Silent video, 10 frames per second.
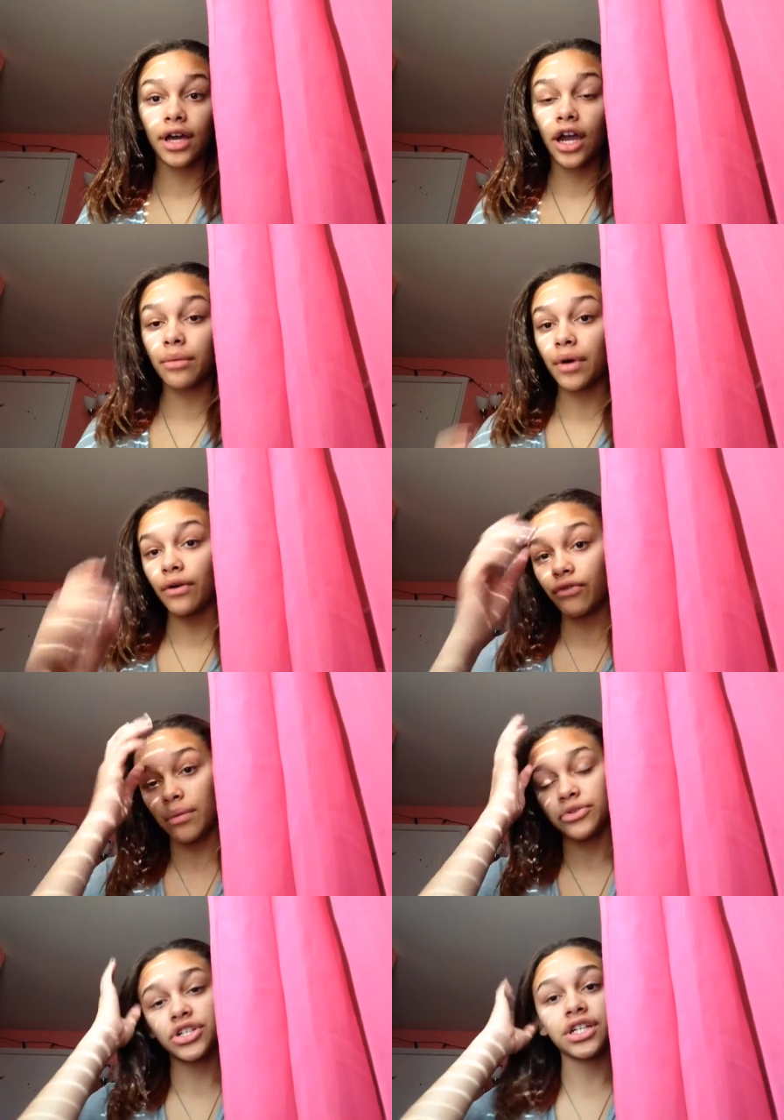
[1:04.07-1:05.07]
caramel
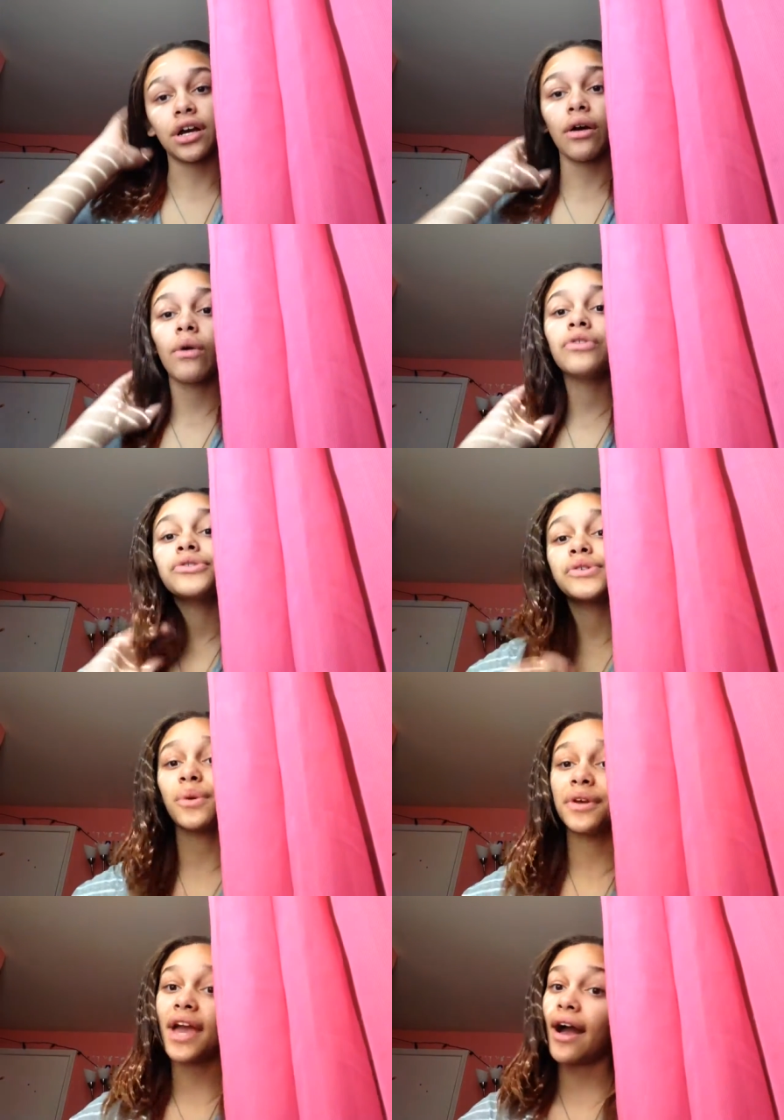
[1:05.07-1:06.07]
frappuccino.
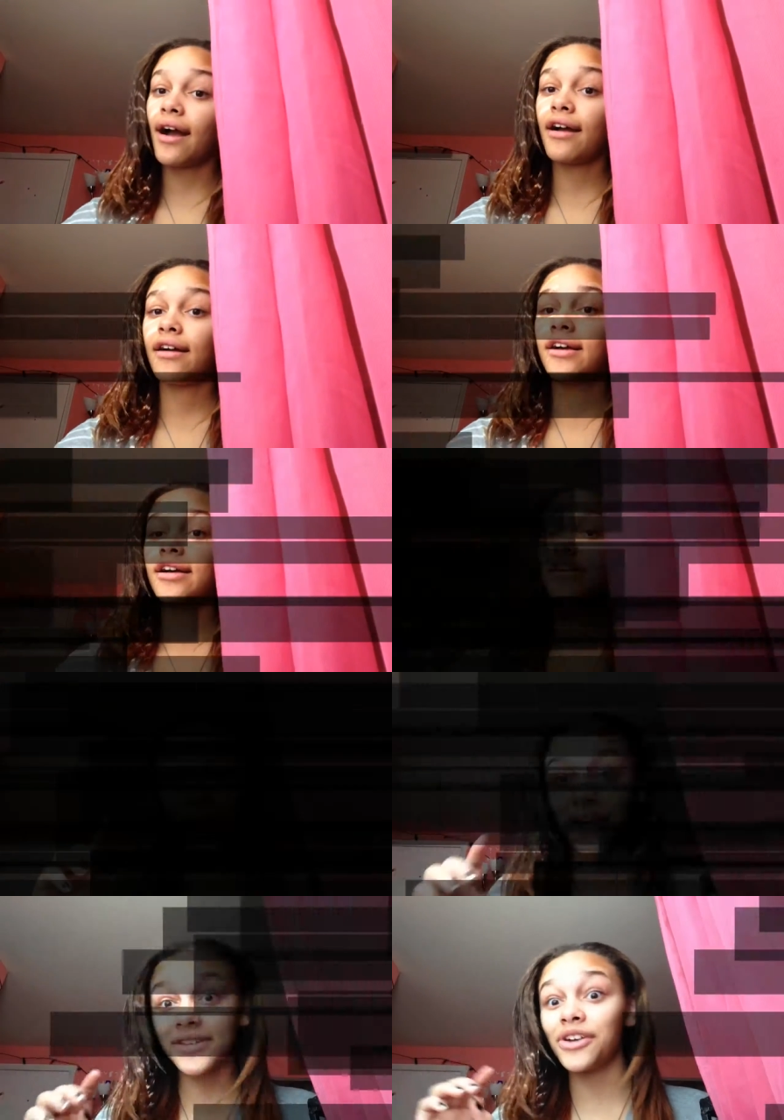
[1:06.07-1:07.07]
So yeah.
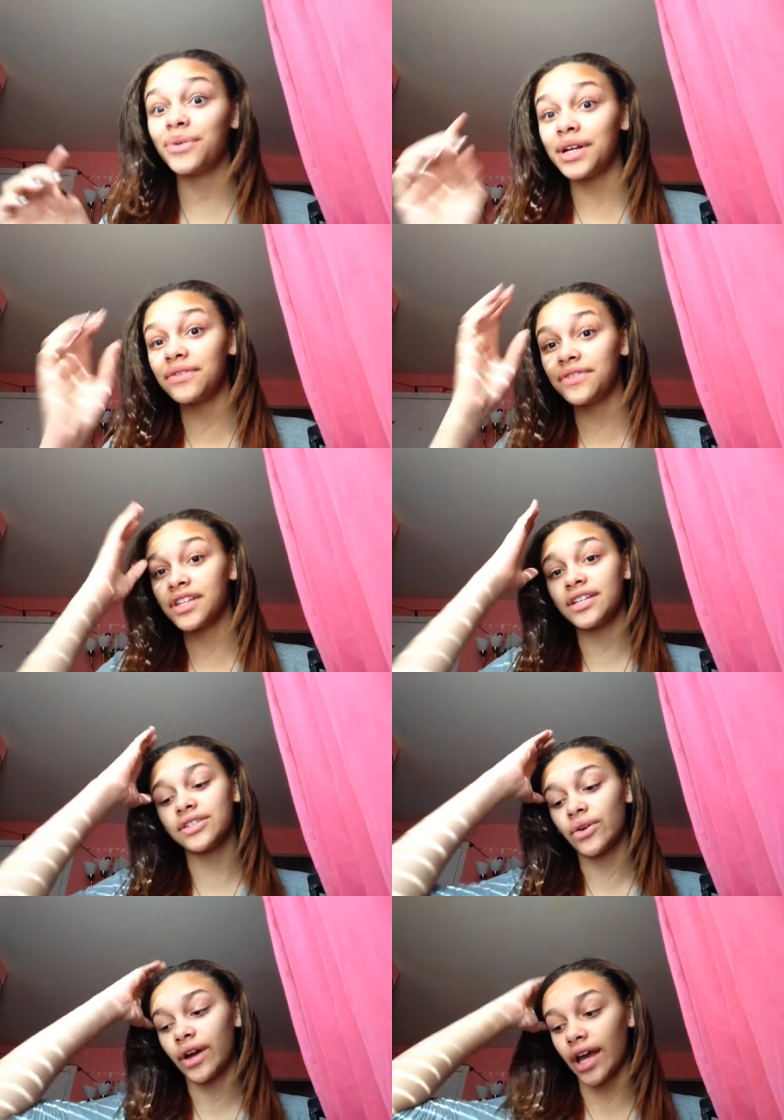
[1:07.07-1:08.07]
Guys, are you ready for
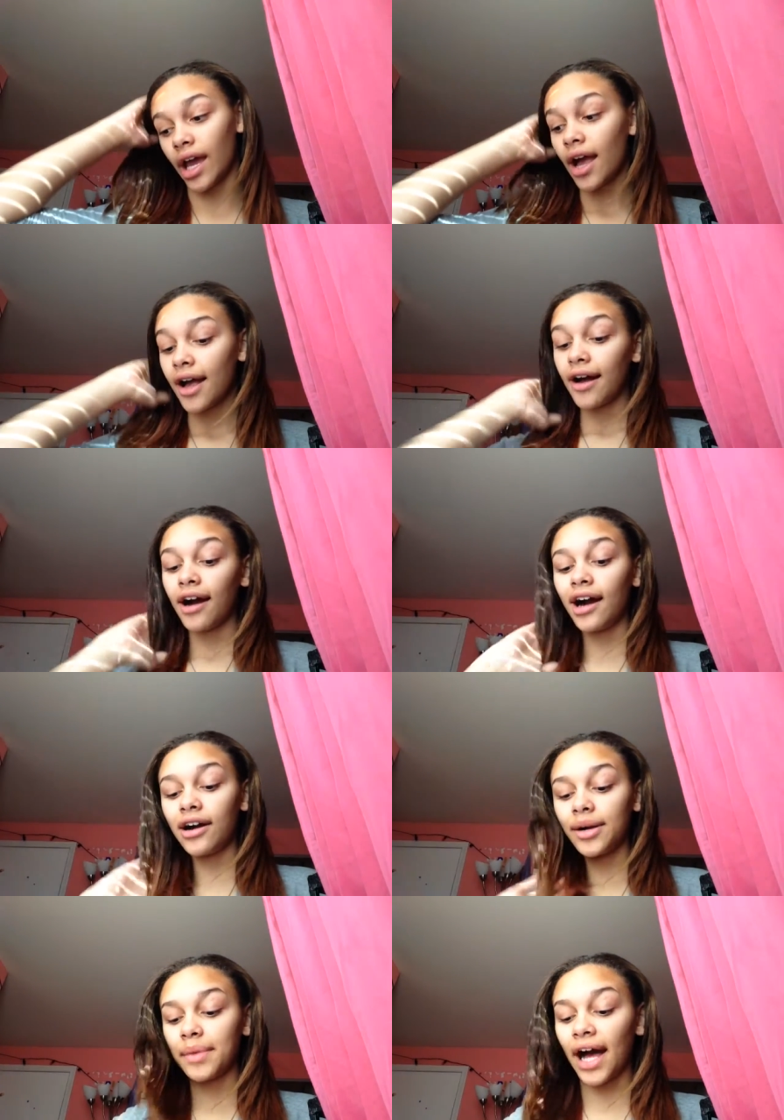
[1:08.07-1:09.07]
this? Okay.
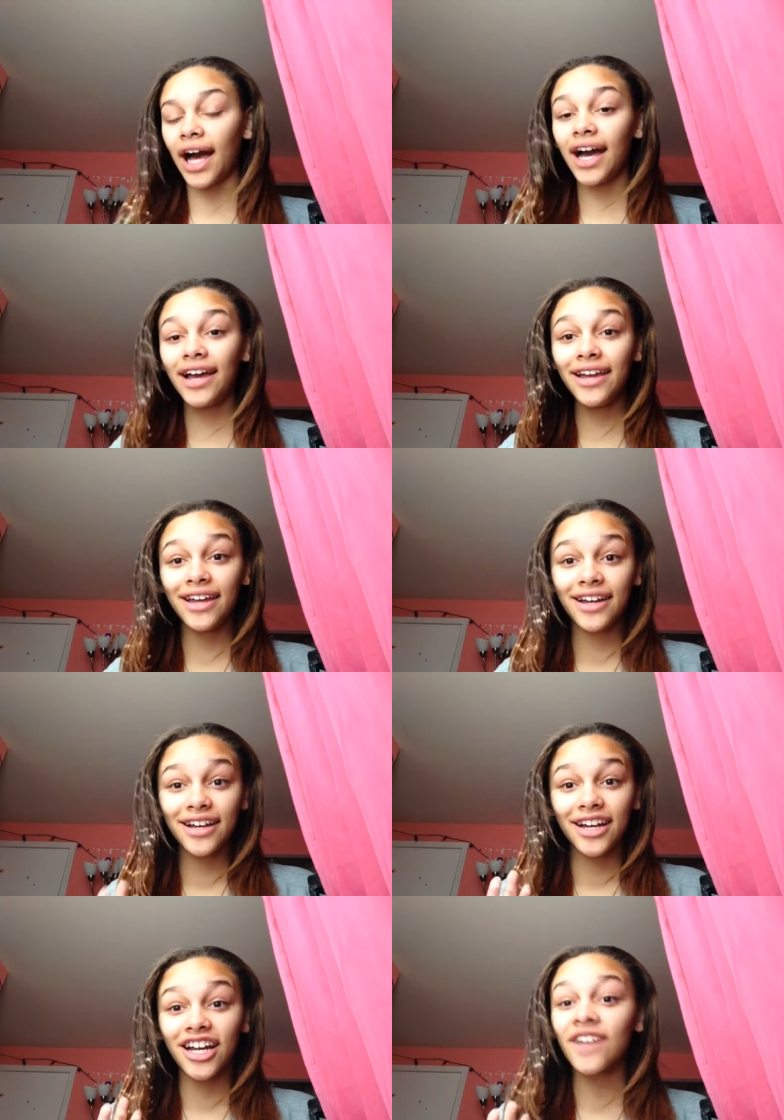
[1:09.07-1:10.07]
Um I
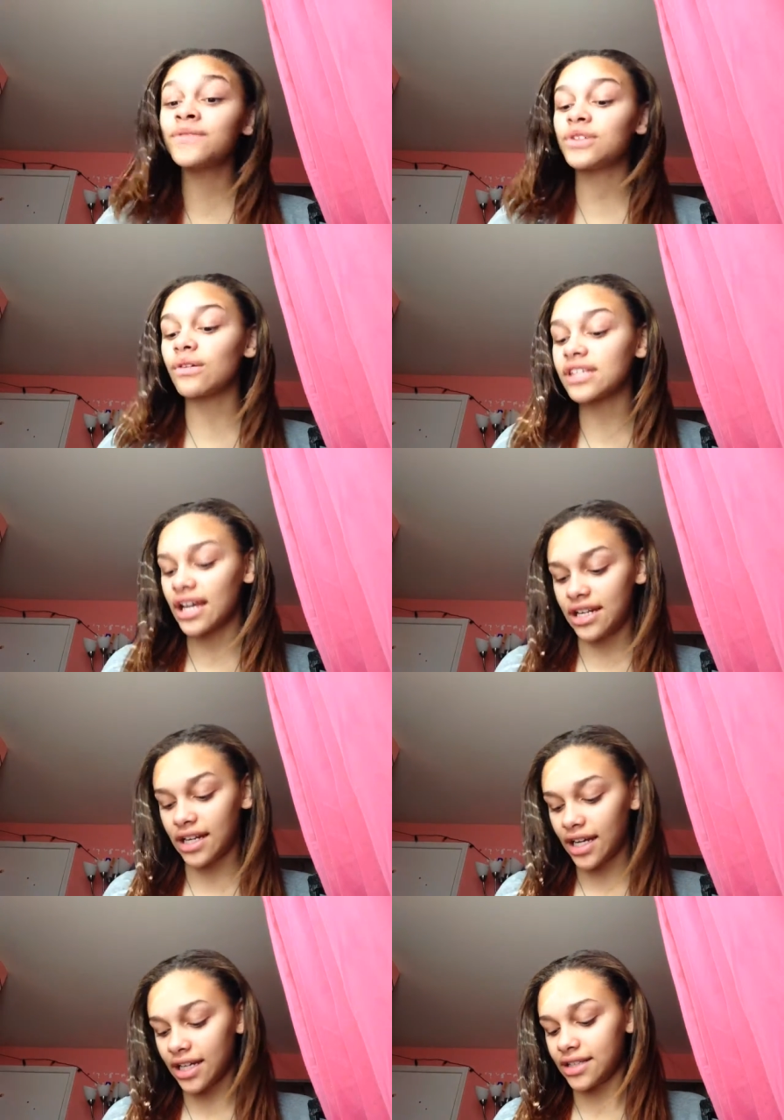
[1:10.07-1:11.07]
am so excited
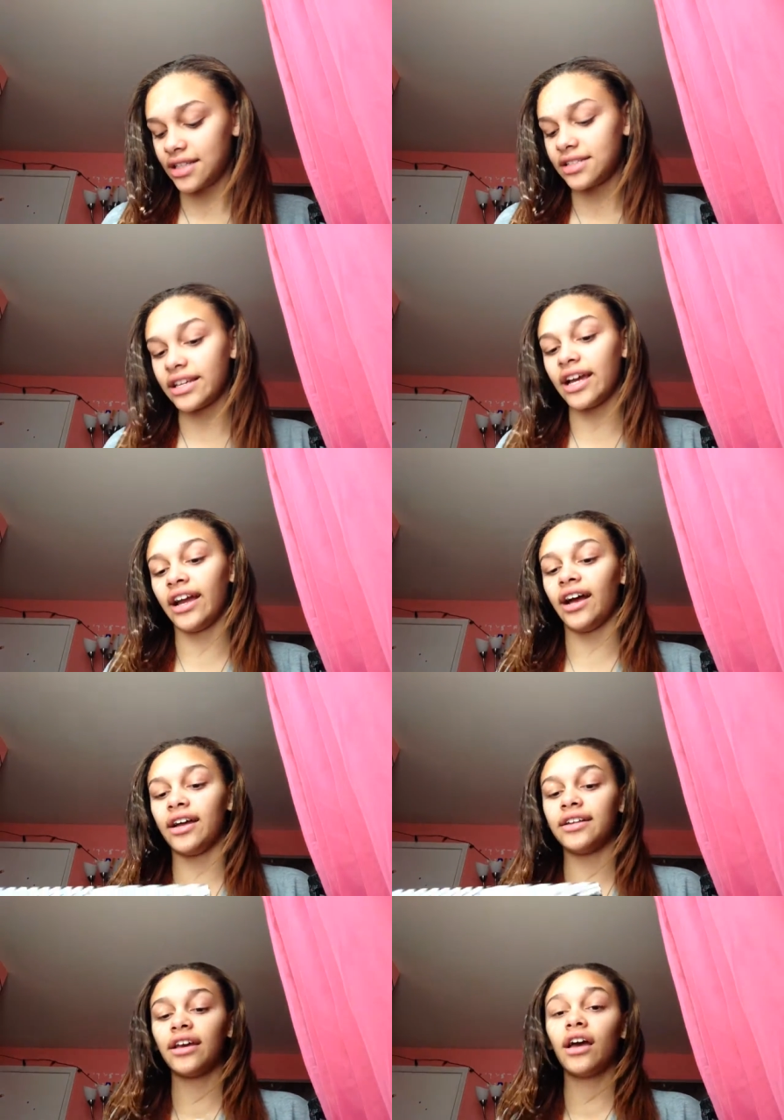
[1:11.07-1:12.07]
I got this. I
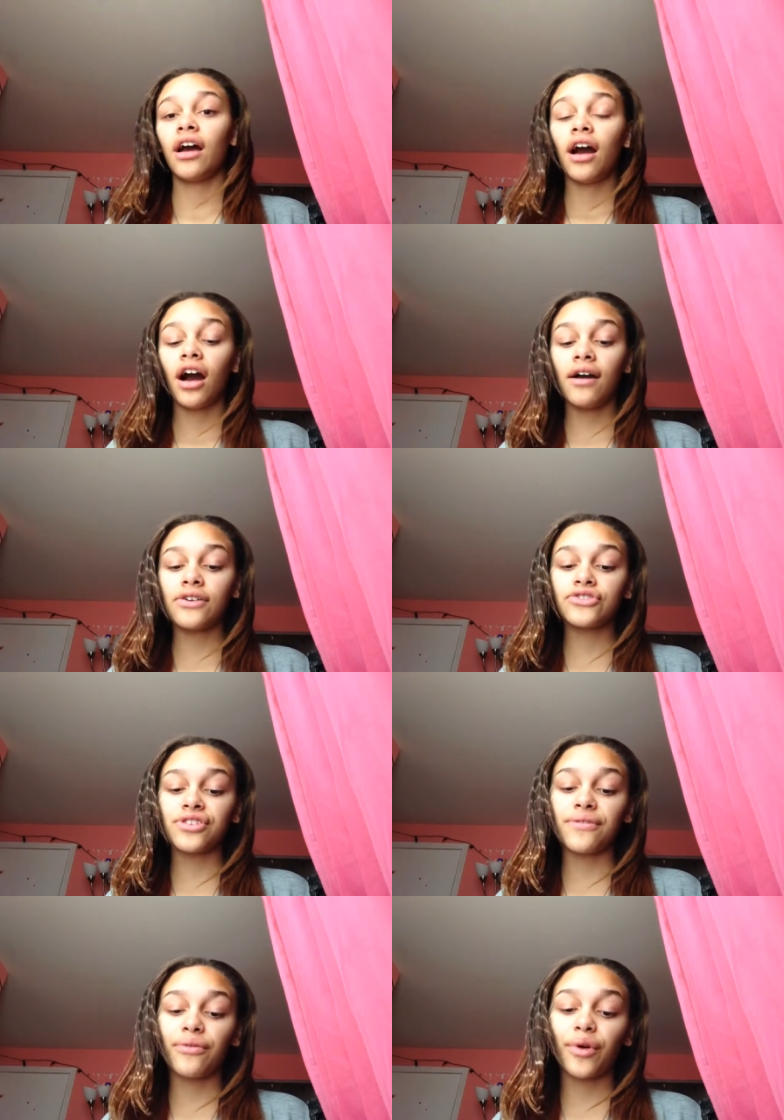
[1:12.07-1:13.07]
got
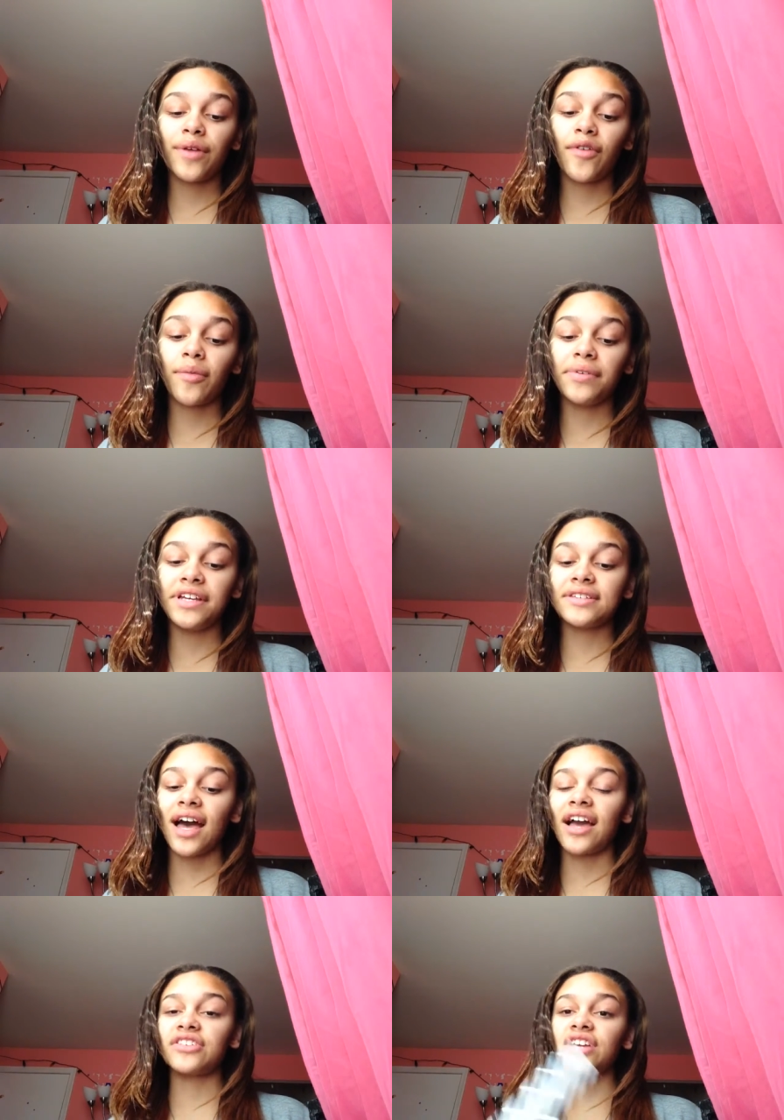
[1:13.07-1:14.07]
144 piece
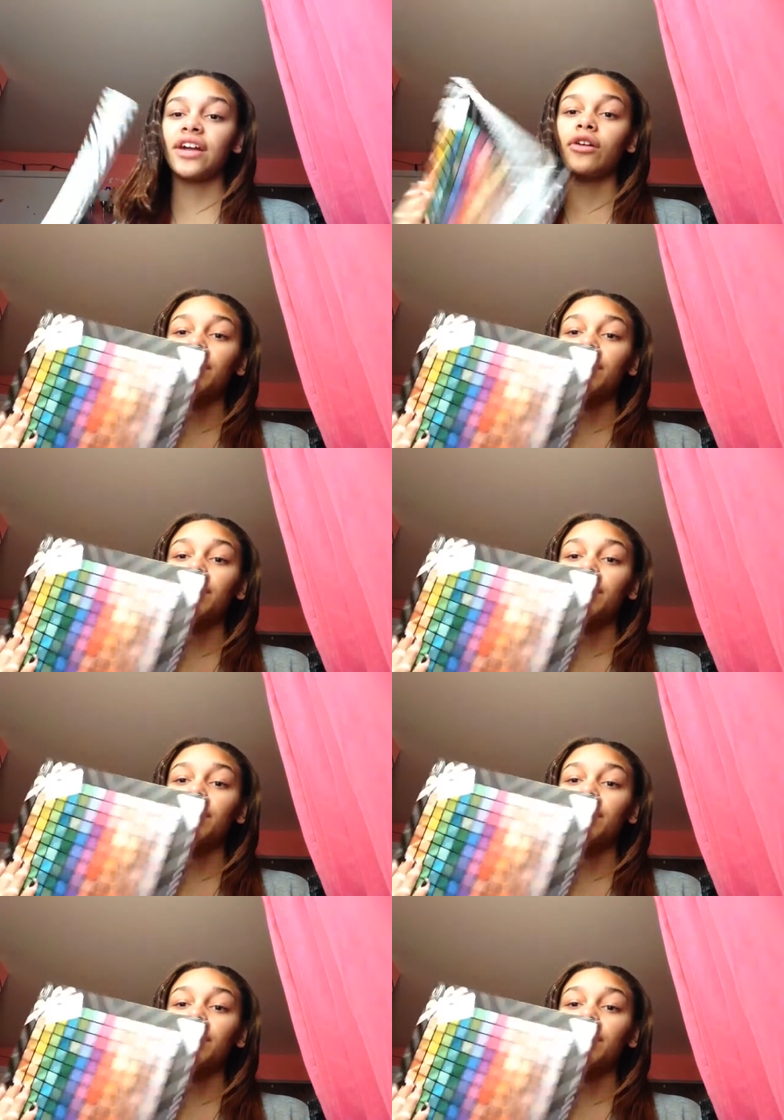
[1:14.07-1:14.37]
eyeshadow